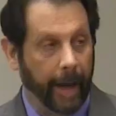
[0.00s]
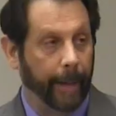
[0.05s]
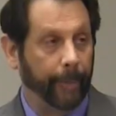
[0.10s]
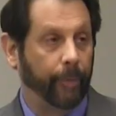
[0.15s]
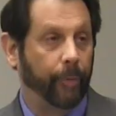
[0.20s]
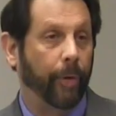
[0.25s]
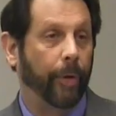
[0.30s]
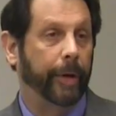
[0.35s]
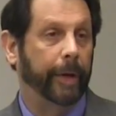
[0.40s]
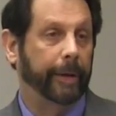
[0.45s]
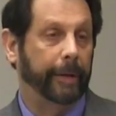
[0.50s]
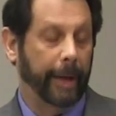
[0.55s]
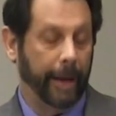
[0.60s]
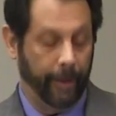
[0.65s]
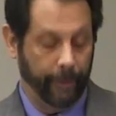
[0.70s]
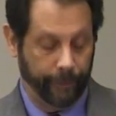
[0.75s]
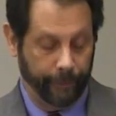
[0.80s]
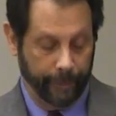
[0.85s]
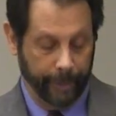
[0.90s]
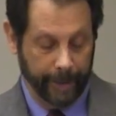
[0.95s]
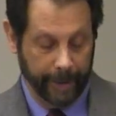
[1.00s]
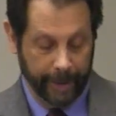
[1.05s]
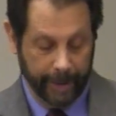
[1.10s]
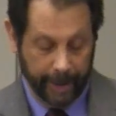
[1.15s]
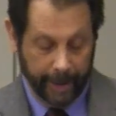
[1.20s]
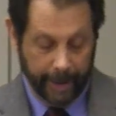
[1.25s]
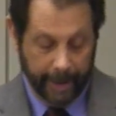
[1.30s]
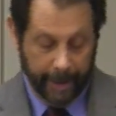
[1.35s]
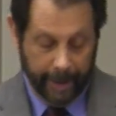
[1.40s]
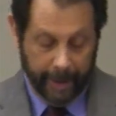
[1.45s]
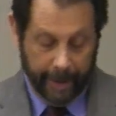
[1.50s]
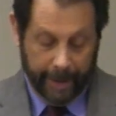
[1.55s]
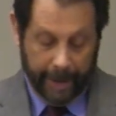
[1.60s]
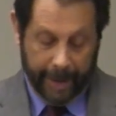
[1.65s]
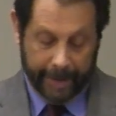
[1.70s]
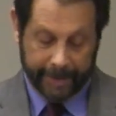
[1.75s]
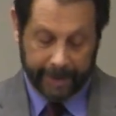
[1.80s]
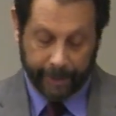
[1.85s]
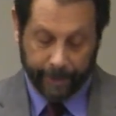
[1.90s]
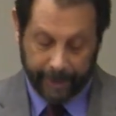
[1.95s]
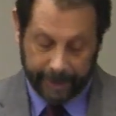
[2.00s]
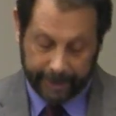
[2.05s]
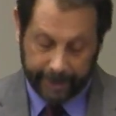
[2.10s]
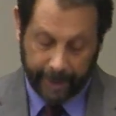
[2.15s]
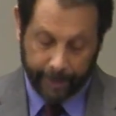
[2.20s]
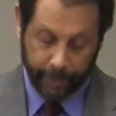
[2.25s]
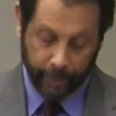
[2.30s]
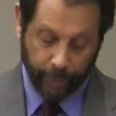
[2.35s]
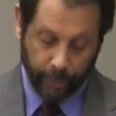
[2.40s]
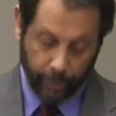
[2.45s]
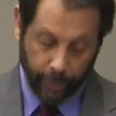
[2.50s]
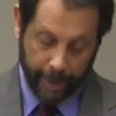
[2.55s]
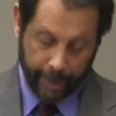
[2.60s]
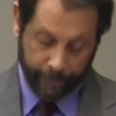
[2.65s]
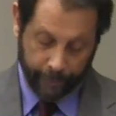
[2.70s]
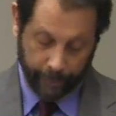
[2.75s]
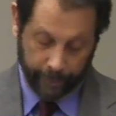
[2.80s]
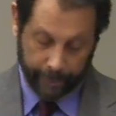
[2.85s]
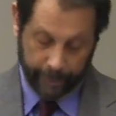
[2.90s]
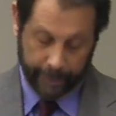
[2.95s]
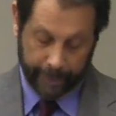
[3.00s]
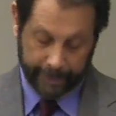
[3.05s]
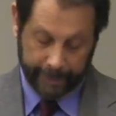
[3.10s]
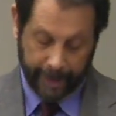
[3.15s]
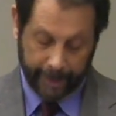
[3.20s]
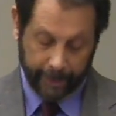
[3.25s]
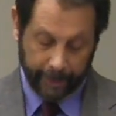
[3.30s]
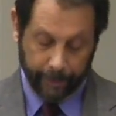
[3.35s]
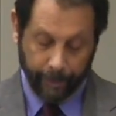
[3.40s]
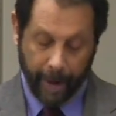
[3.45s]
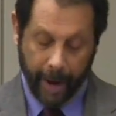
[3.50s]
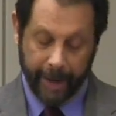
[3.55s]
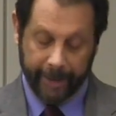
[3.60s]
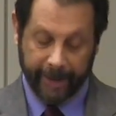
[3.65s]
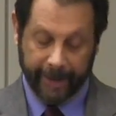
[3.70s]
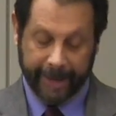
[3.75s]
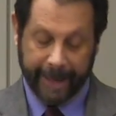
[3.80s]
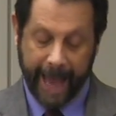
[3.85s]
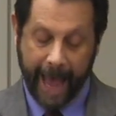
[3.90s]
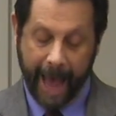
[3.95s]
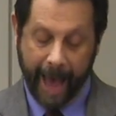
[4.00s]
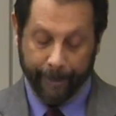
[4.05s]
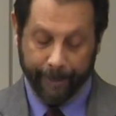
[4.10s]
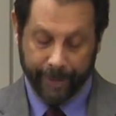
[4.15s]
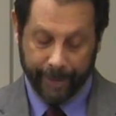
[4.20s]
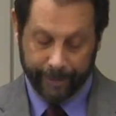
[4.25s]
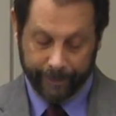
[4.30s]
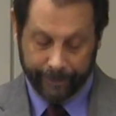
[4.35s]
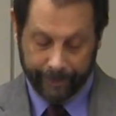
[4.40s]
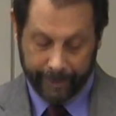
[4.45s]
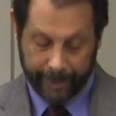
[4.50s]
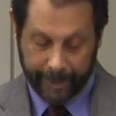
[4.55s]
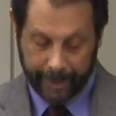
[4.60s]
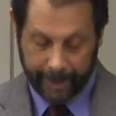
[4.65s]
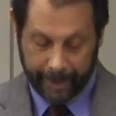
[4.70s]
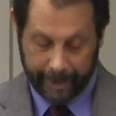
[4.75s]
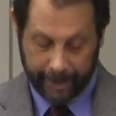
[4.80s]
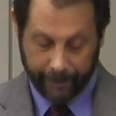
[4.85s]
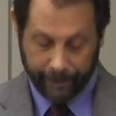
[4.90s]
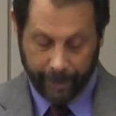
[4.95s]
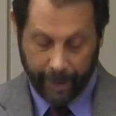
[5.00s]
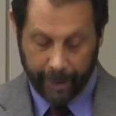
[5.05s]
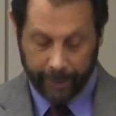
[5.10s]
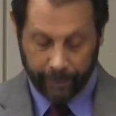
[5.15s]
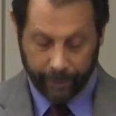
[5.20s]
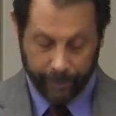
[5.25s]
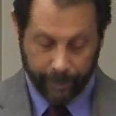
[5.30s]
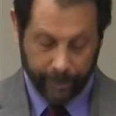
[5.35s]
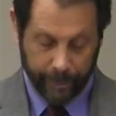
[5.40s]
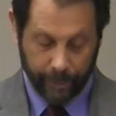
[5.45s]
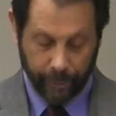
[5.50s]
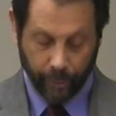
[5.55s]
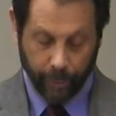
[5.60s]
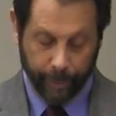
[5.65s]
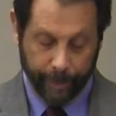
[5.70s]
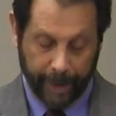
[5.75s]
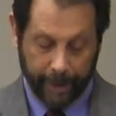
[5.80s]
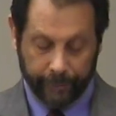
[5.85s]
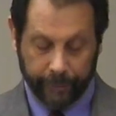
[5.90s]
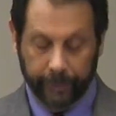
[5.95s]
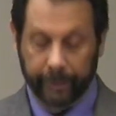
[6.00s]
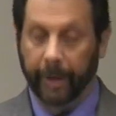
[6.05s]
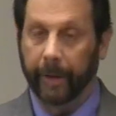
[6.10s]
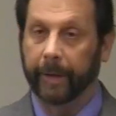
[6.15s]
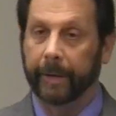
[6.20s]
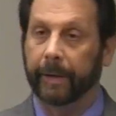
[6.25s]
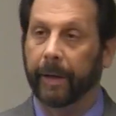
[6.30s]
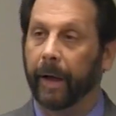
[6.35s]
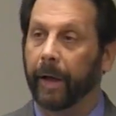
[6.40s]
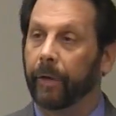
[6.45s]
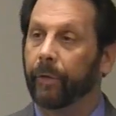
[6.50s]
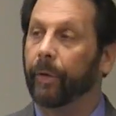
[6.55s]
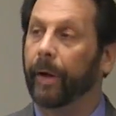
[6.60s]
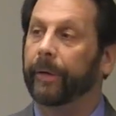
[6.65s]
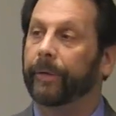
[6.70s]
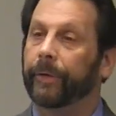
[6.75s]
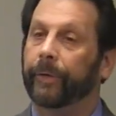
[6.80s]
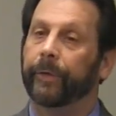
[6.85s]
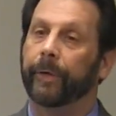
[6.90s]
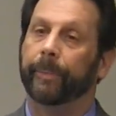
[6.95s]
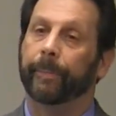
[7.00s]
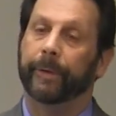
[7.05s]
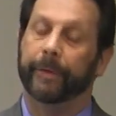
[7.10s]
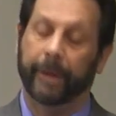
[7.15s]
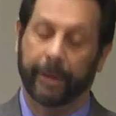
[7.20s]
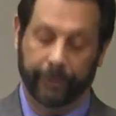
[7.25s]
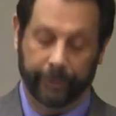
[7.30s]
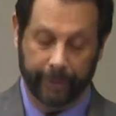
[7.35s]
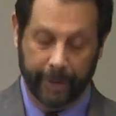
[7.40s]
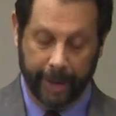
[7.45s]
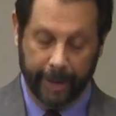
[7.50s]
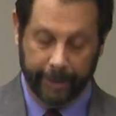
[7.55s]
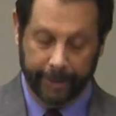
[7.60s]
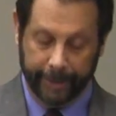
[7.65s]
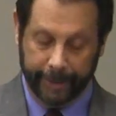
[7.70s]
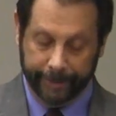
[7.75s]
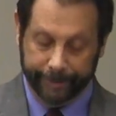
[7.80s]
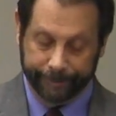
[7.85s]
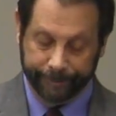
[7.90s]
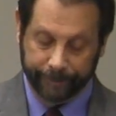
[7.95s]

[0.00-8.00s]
I'm quoting now from an essay by Samuel Weber entitled Mind the Cap, in the volume Europe After Derrida, Crisis and Potentiality.